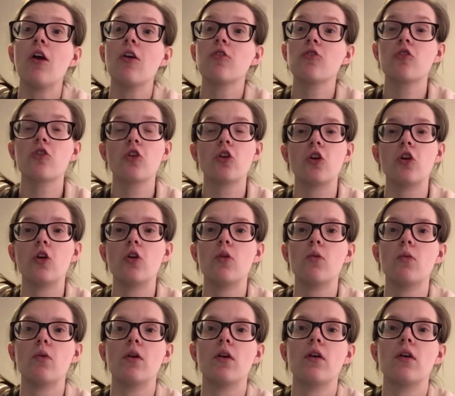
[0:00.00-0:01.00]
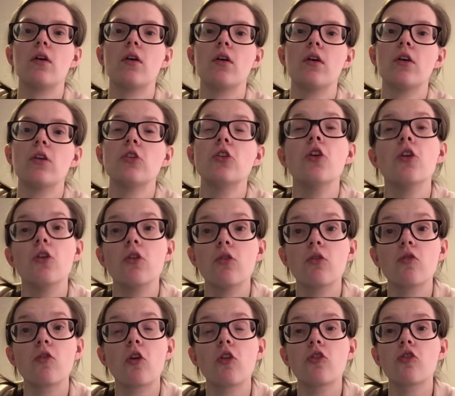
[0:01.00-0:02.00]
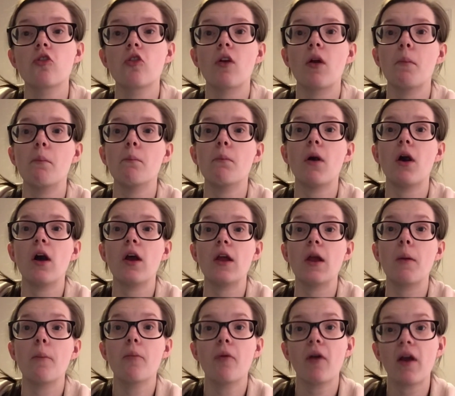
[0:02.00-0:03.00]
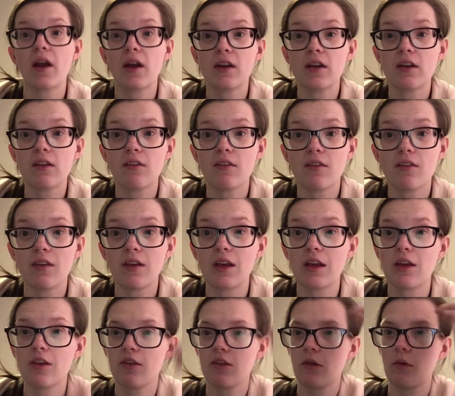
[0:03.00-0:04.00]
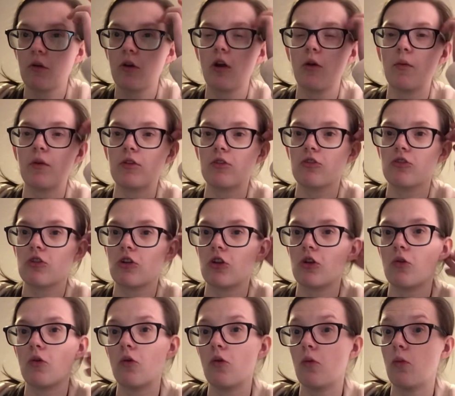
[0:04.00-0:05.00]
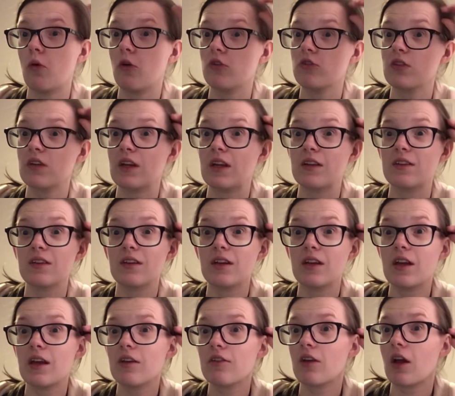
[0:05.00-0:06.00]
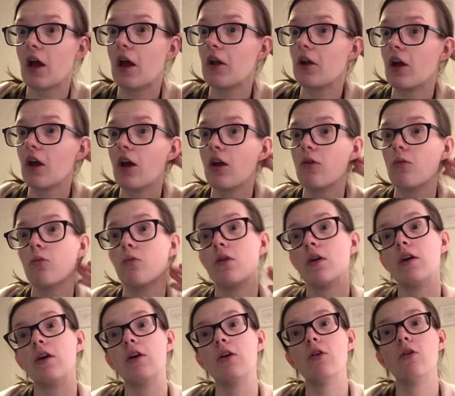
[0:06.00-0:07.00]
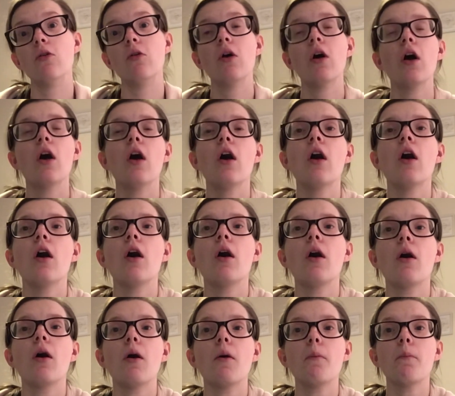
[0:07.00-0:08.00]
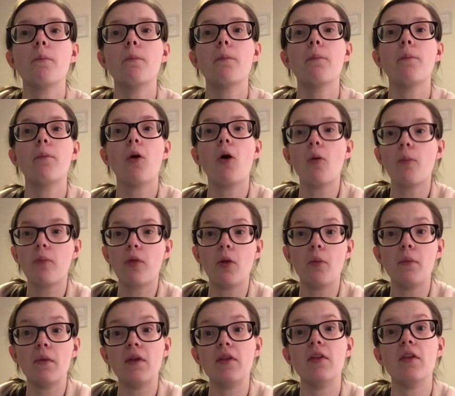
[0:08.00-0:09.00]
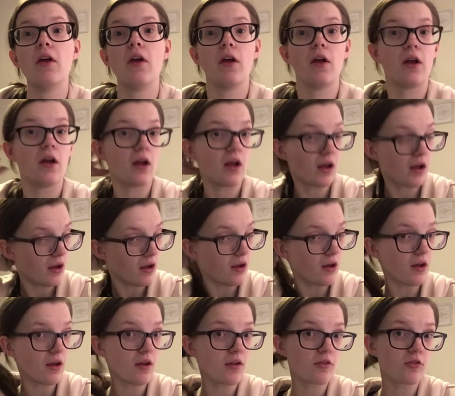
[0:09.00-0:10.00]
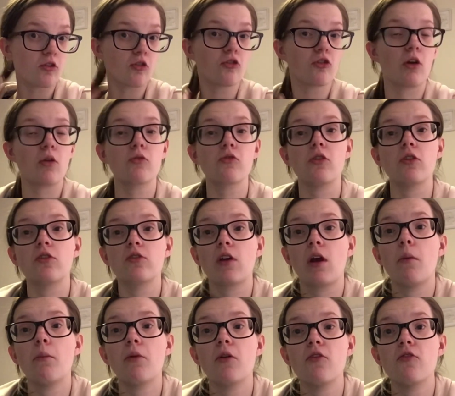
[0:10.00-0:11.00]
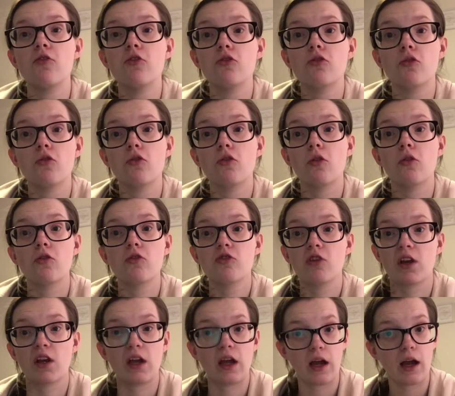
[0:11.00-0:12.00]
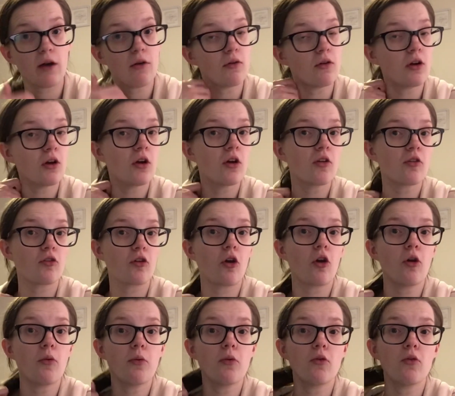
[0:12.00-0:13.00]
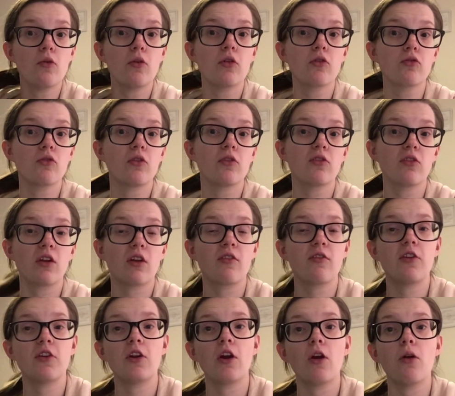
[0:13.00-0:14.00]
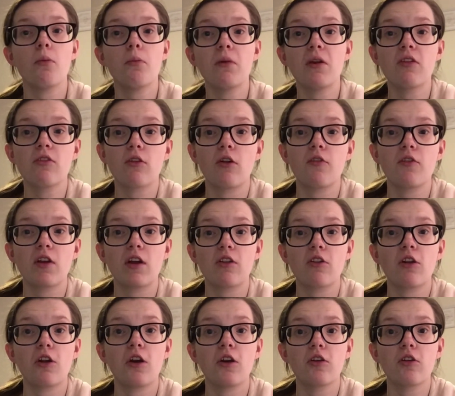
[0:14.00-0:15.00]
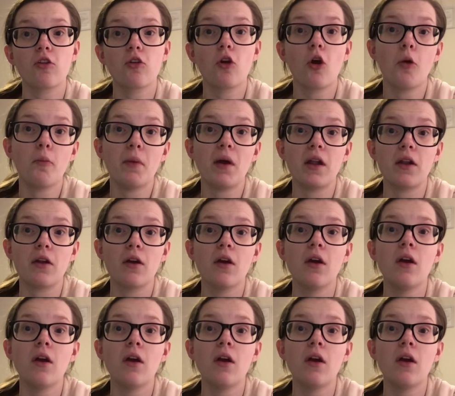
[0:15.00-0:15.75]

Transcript: to use during my pregnancy, so I can't wait to show you all what it is, and I will pop them in the description down below for you to all go and check it out. So I hope you all enjoyed today's video. Please don't forget to like, comment